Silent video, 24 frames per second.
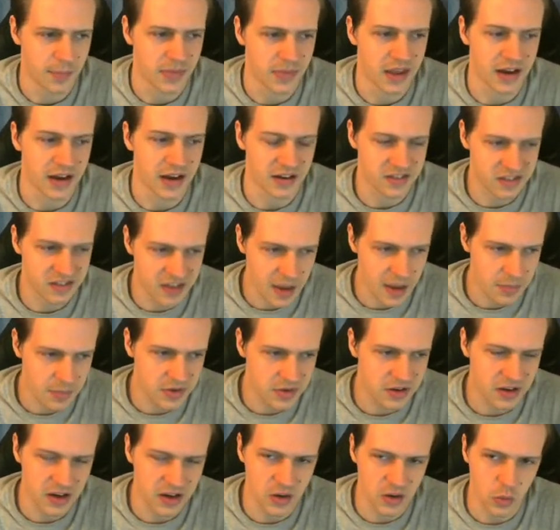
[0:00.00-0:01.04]
except
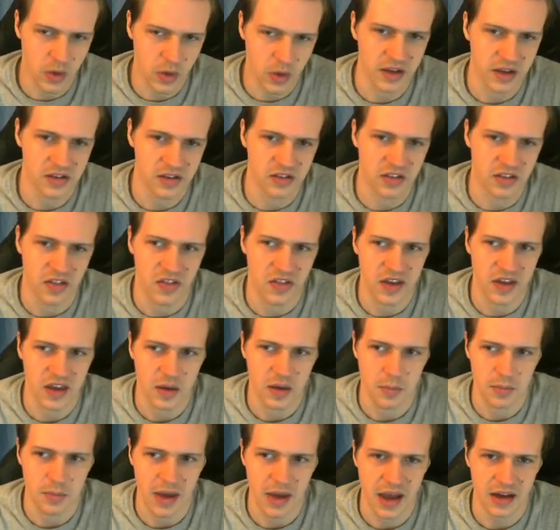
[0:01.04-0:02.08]
in ways that they
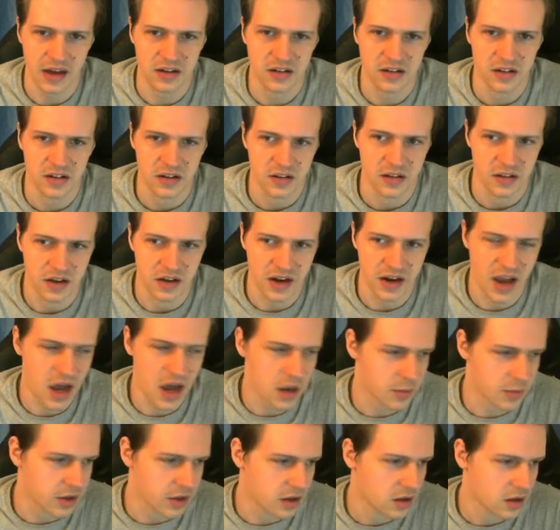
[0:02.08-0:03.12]
impact the
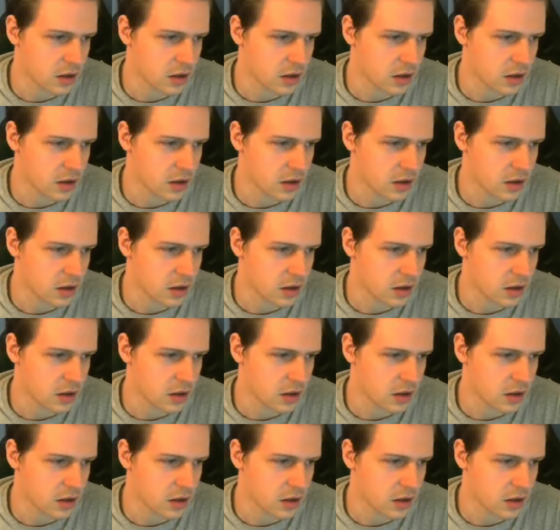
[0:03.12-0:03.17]
economy.